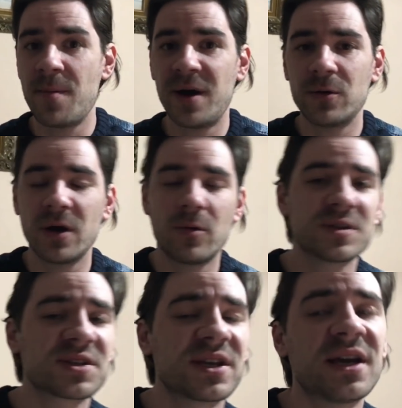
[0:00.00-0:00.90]
by the way
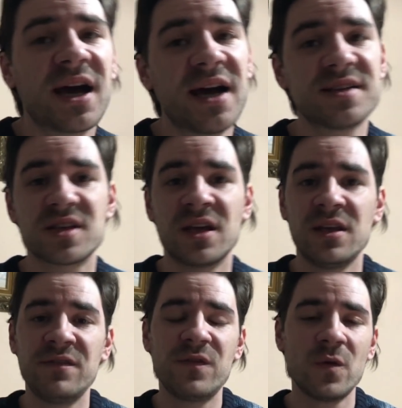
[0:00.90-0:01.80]
once again guys uh,
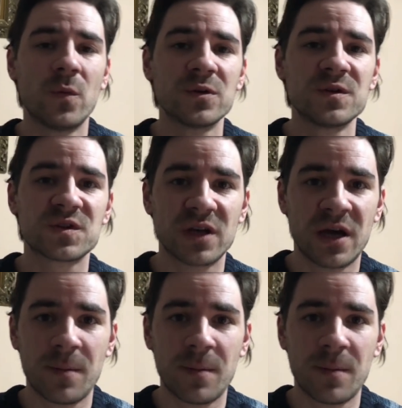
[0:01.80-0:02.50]
if you want